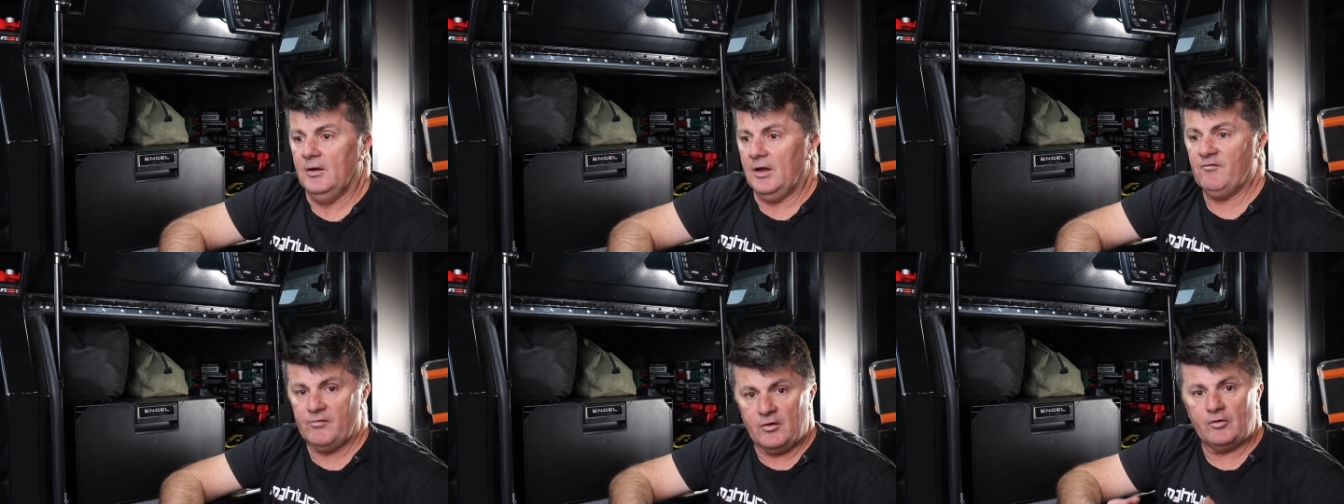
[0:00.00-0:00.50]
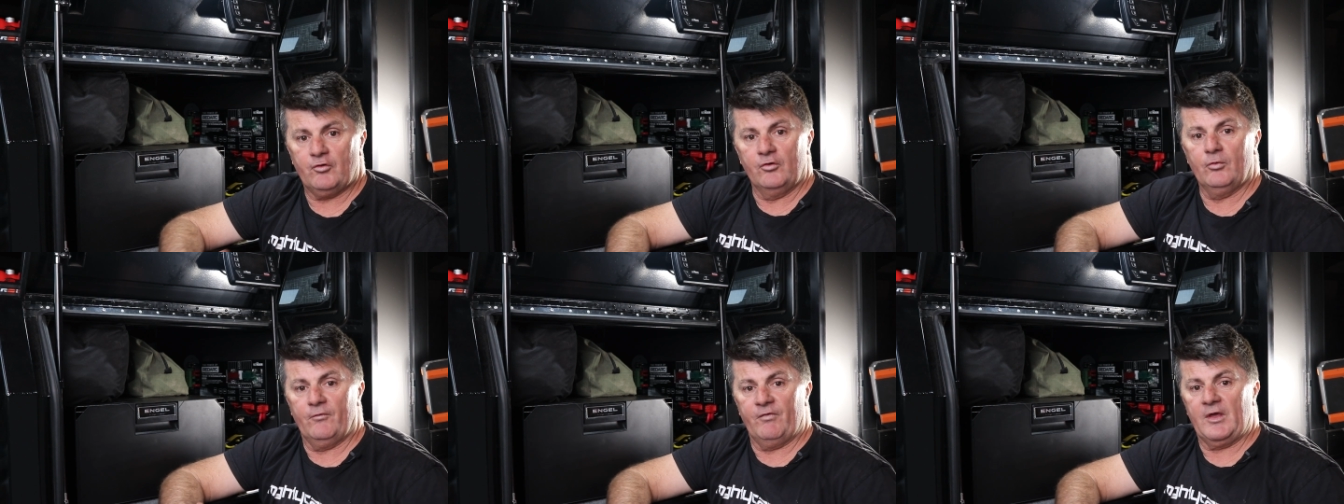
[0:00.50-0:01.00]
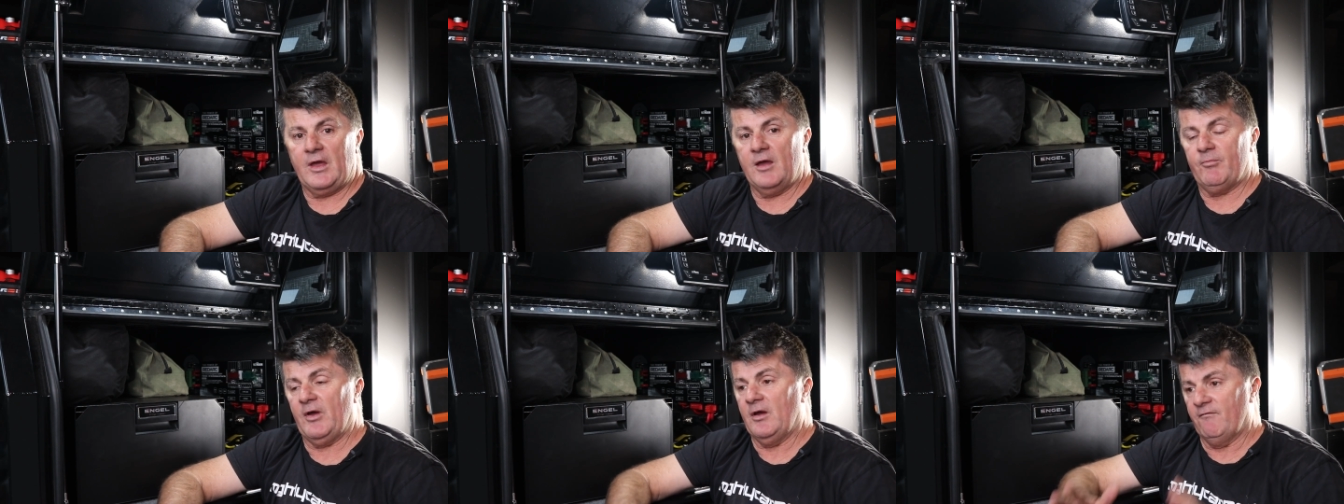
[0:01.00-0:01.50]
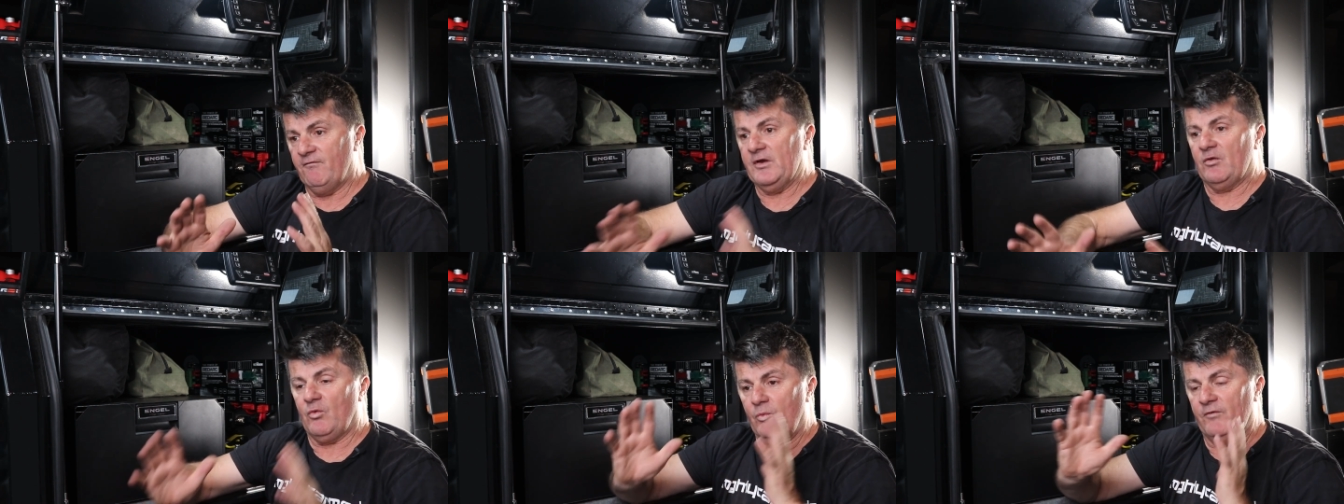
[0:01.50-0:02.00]
Everything to do with the camper
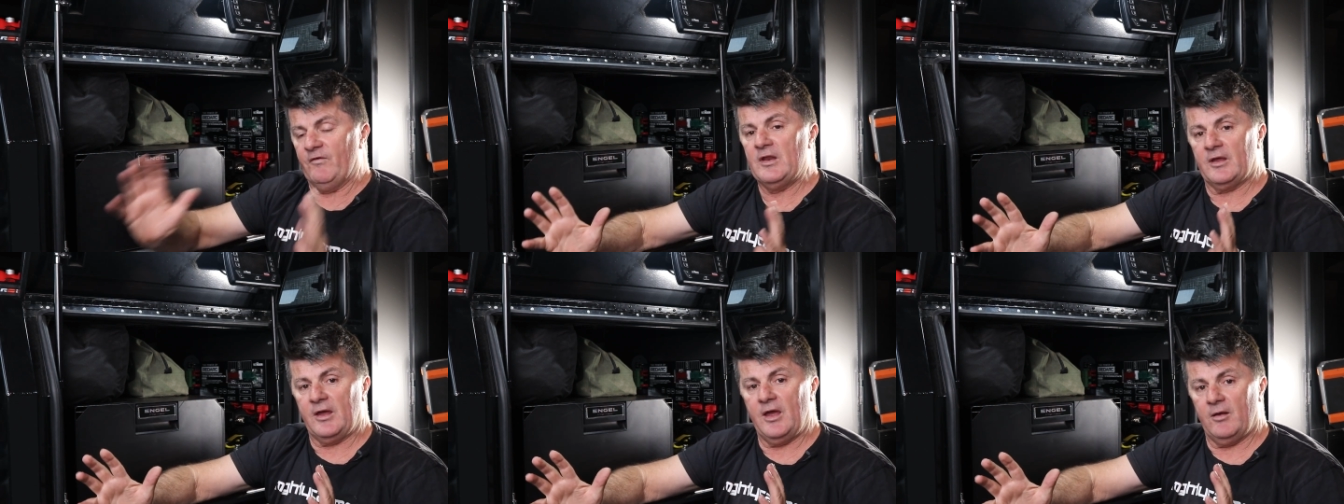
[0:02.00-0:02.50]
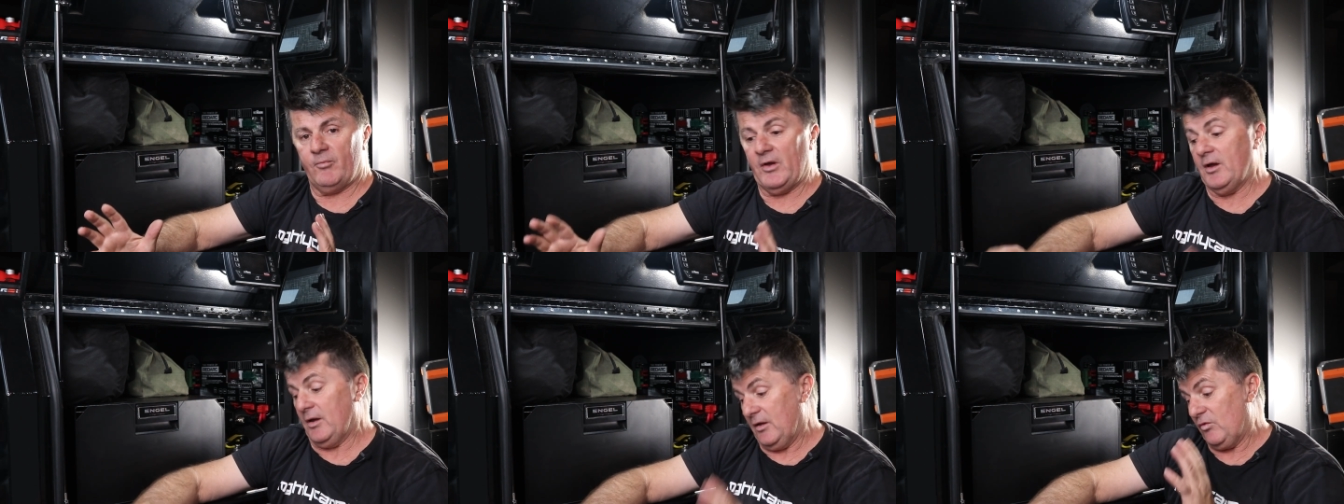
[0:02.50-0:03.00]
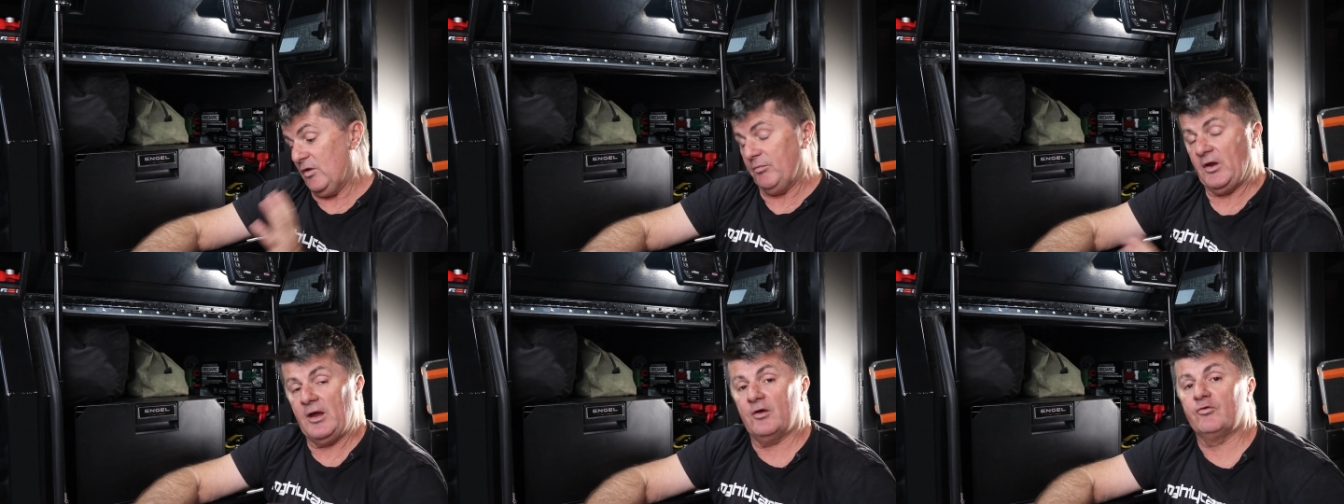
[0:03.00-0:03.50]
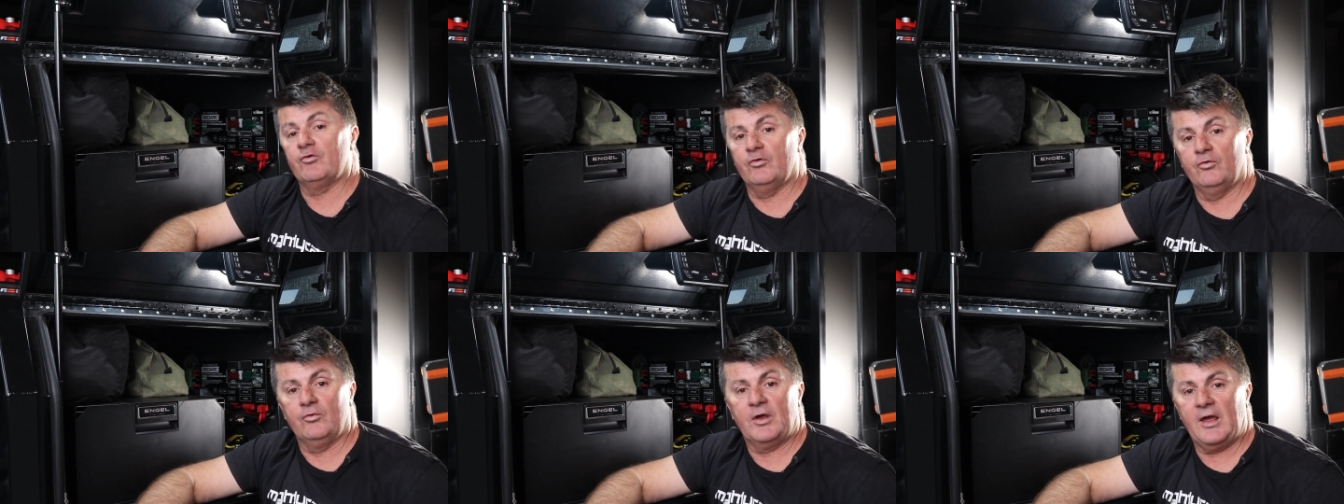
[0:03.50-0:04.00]
fits within the camper except our
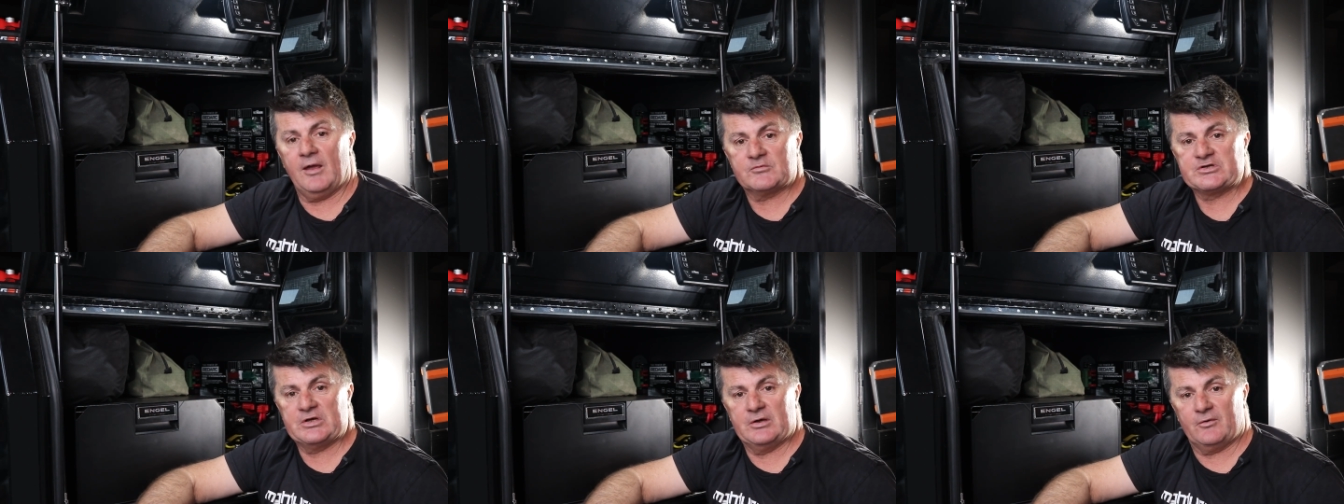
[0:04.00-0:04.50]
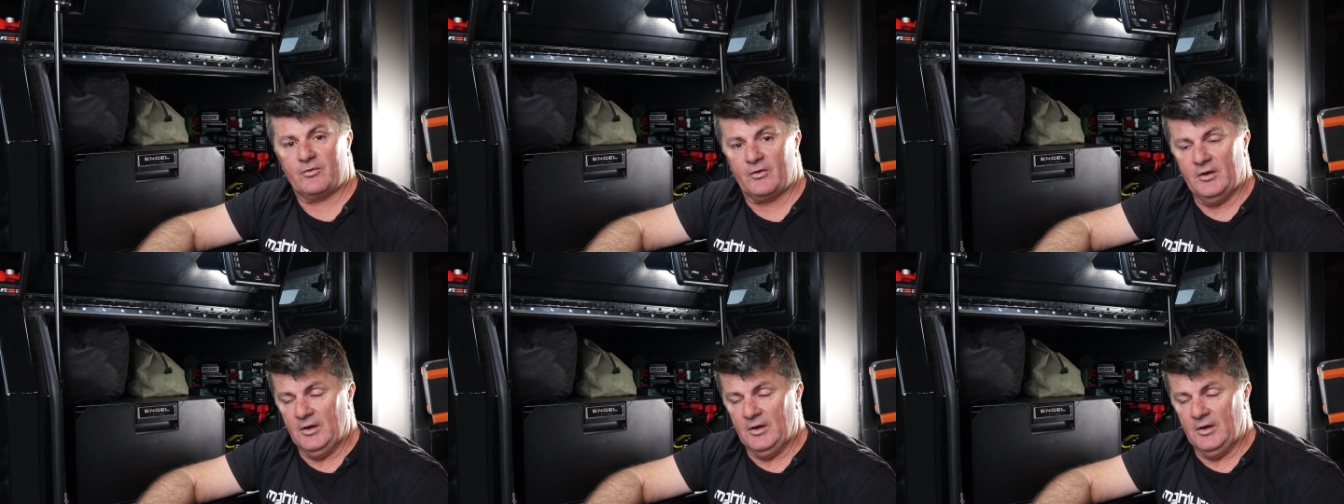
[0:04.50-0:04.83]
2 camp chairs.